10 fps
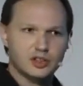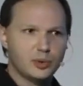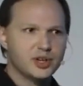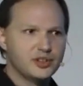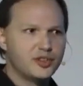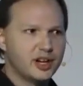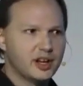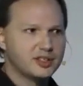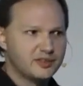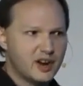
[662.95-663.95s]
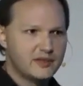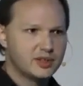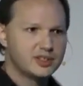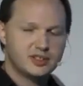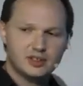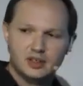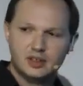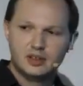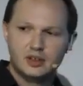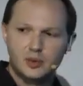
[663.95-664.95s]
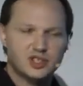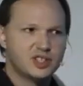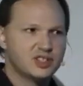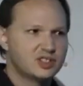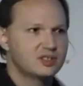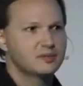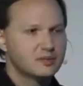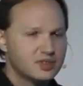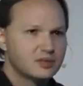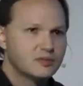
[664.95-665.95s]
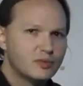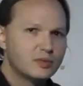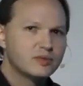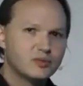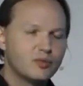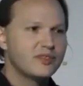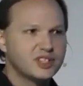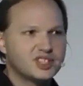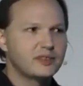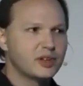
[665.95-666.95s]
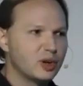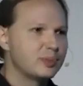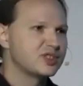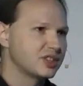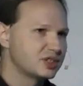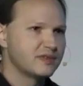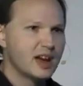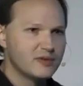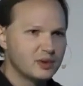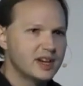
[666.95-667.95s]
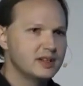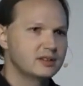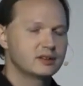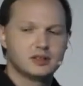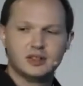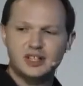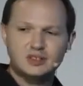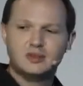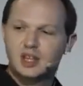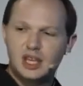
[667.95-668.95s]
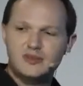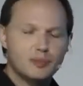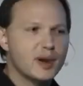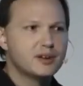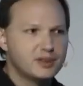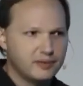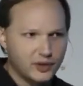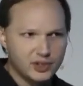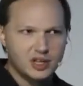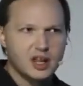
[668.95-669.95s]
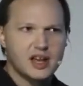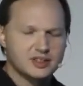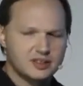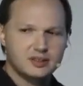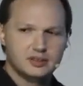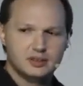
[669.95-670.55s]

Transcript: 339 survivors, which is roughly 73% survival rate. That's even better than first class.